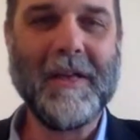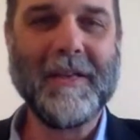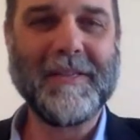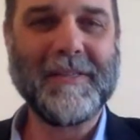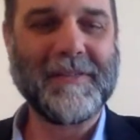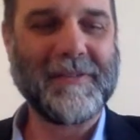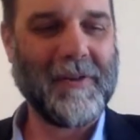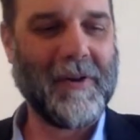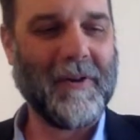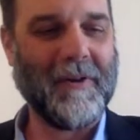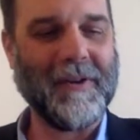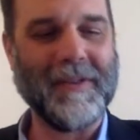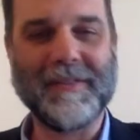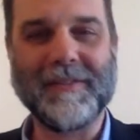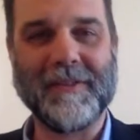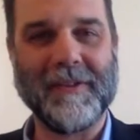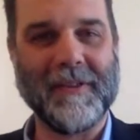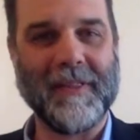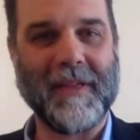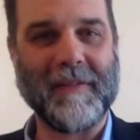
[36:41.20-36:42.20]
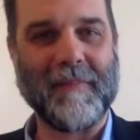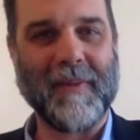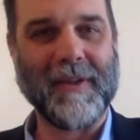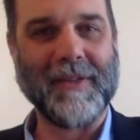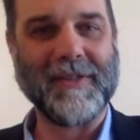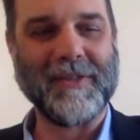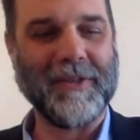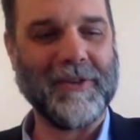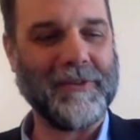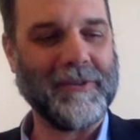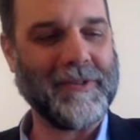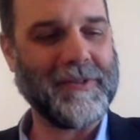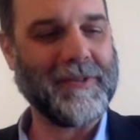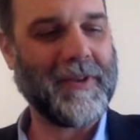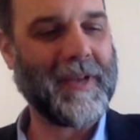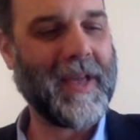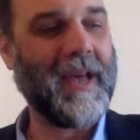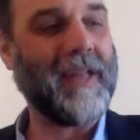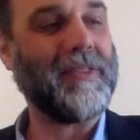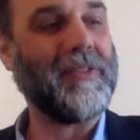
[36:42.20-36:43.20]
Sorry, it's they're like my children. So
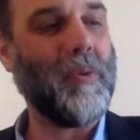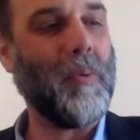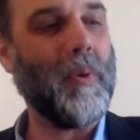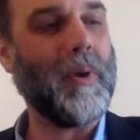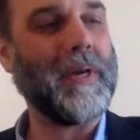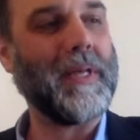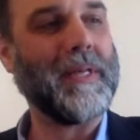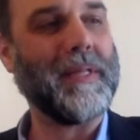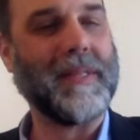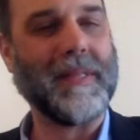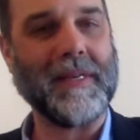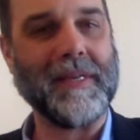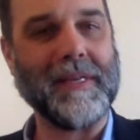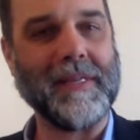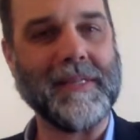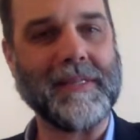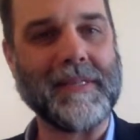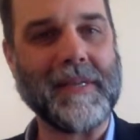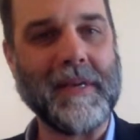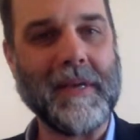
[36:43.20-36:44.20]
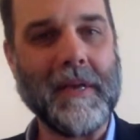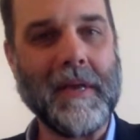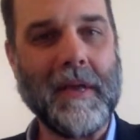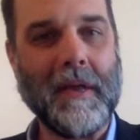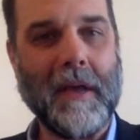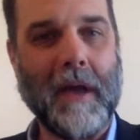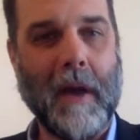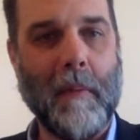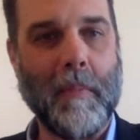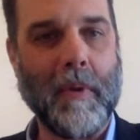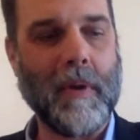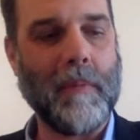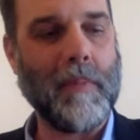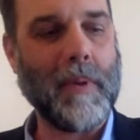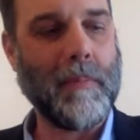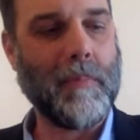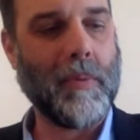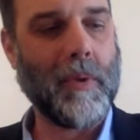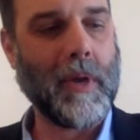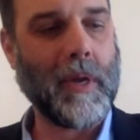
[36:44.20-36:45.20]
I got 20 of these. I'm going to
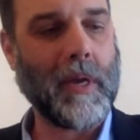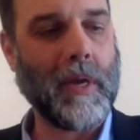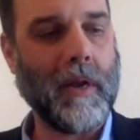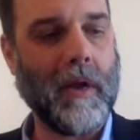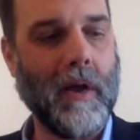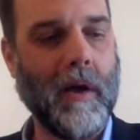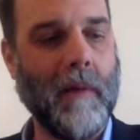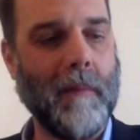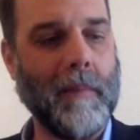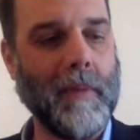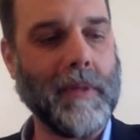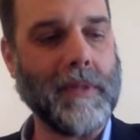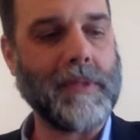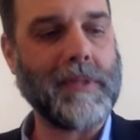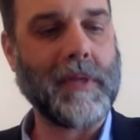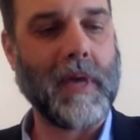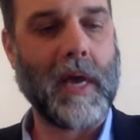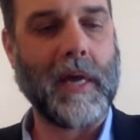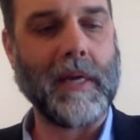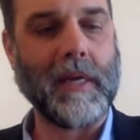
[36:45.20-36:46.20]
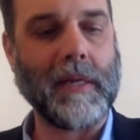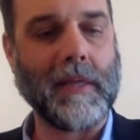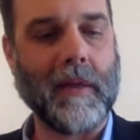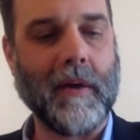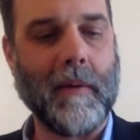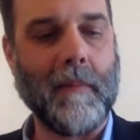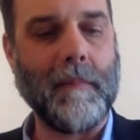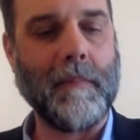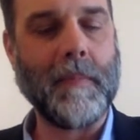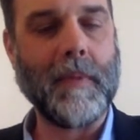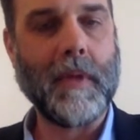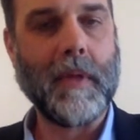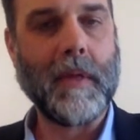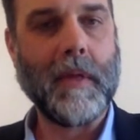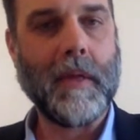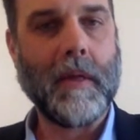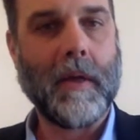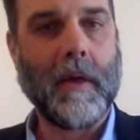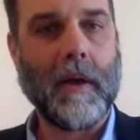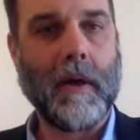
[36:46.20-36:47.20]
be bringing them and signing them
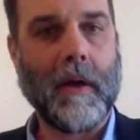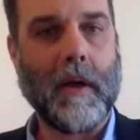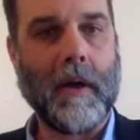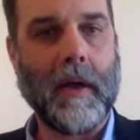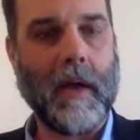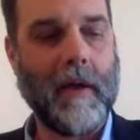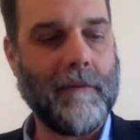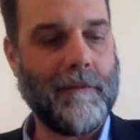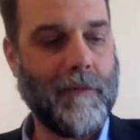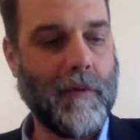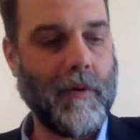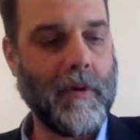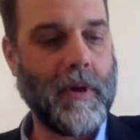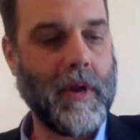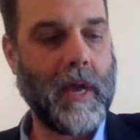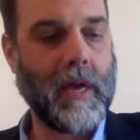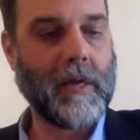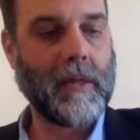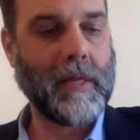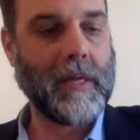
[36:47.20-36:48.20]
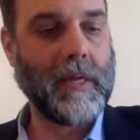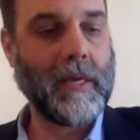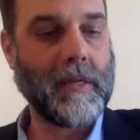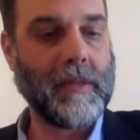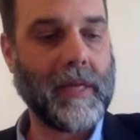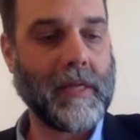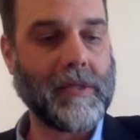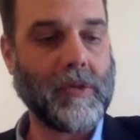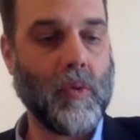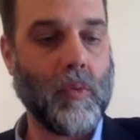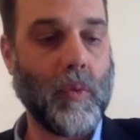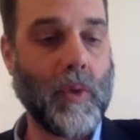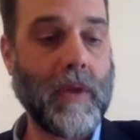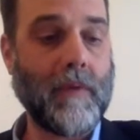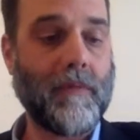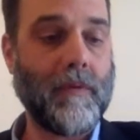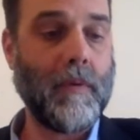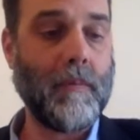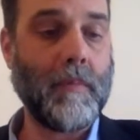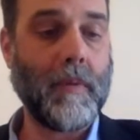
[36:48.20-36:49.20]
uh, at Fort Negley. That's a
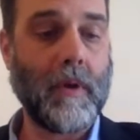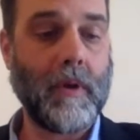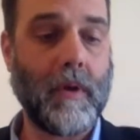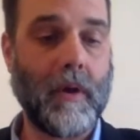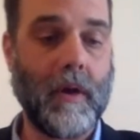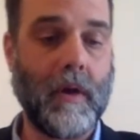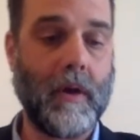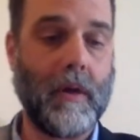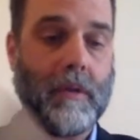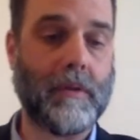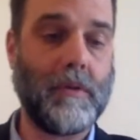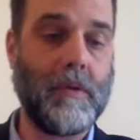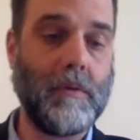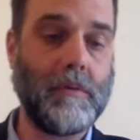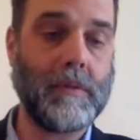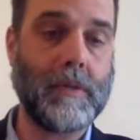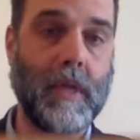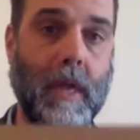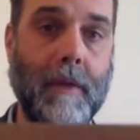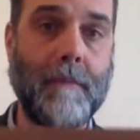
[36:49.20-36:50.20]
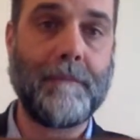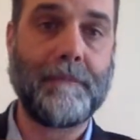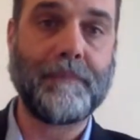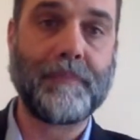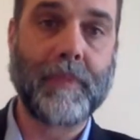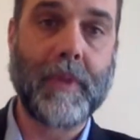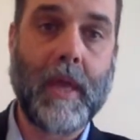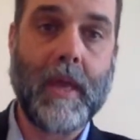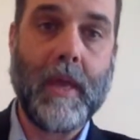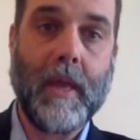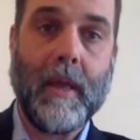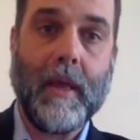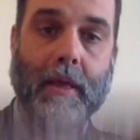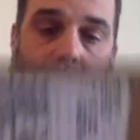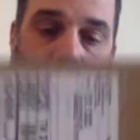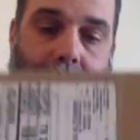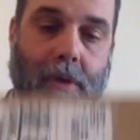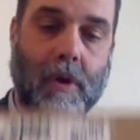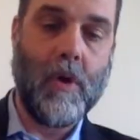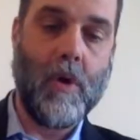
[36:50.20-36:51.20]
week from uh, Tuesday.
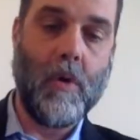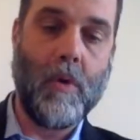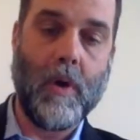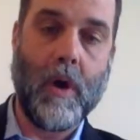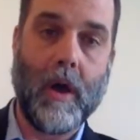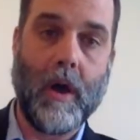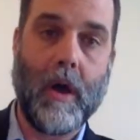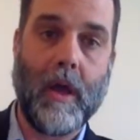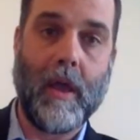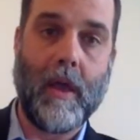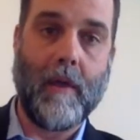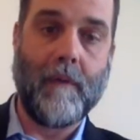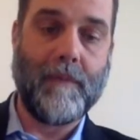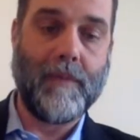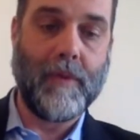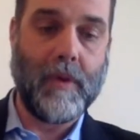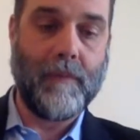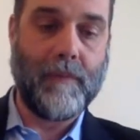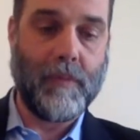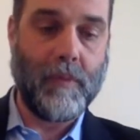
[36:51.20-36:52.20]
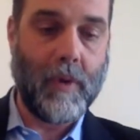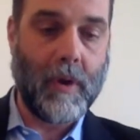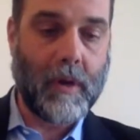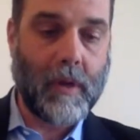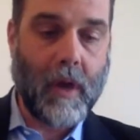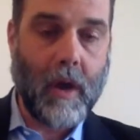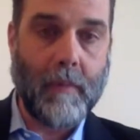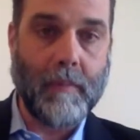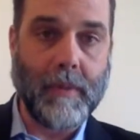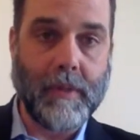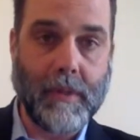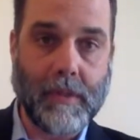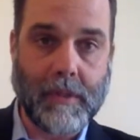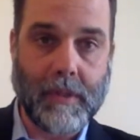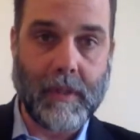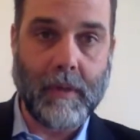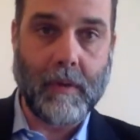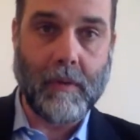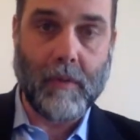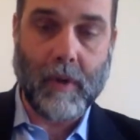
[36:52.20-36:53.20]
So uh, if, if you want to come and
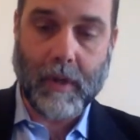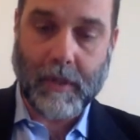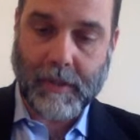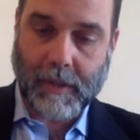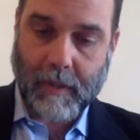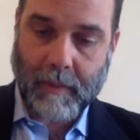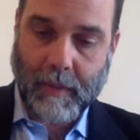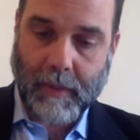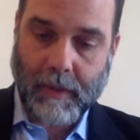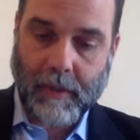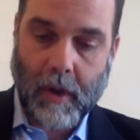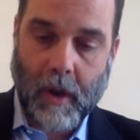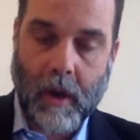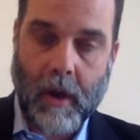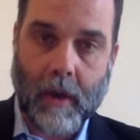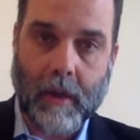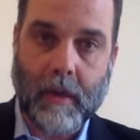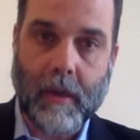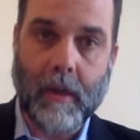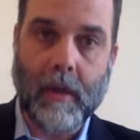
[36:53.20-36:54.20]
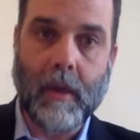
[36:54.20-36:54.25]
see, if you want to see me talk,